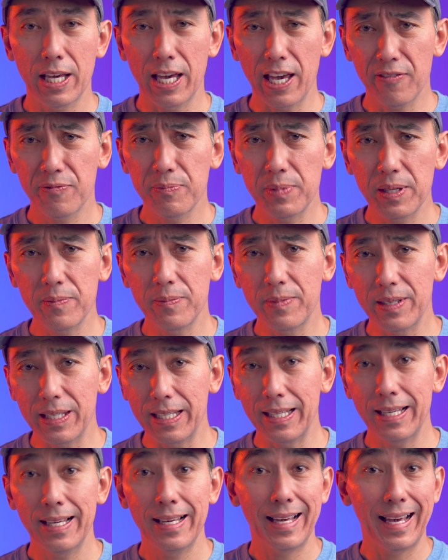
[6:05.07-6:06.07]
F P
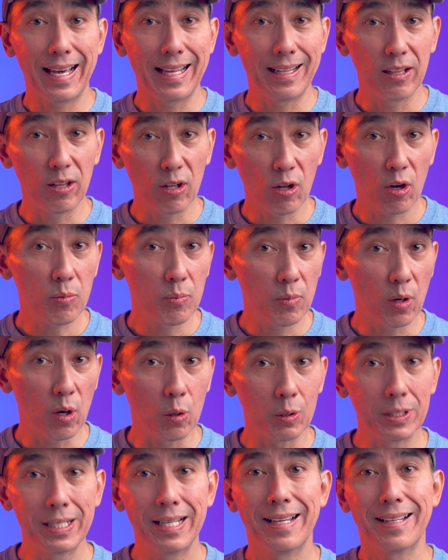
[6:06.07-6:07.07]
V, and lock
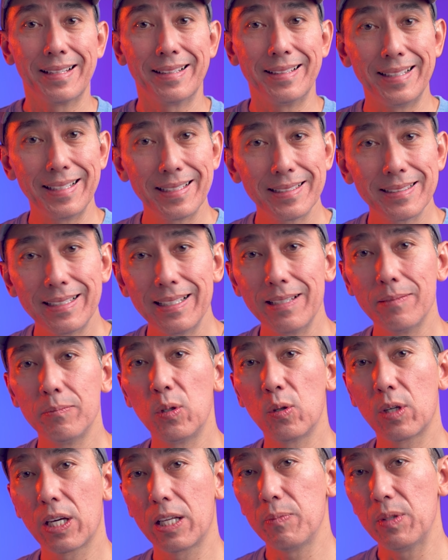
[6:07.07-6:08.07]
mode, this
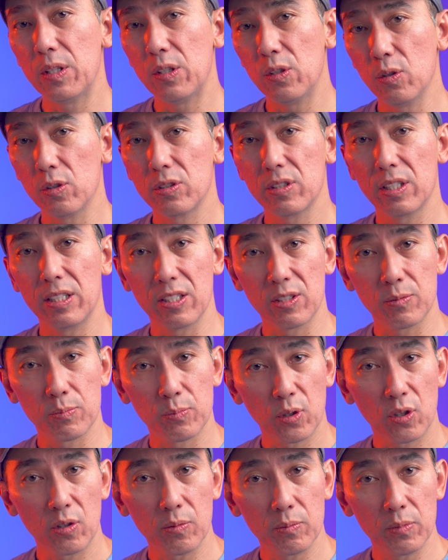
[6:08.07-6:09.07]
gimbal can be used in sport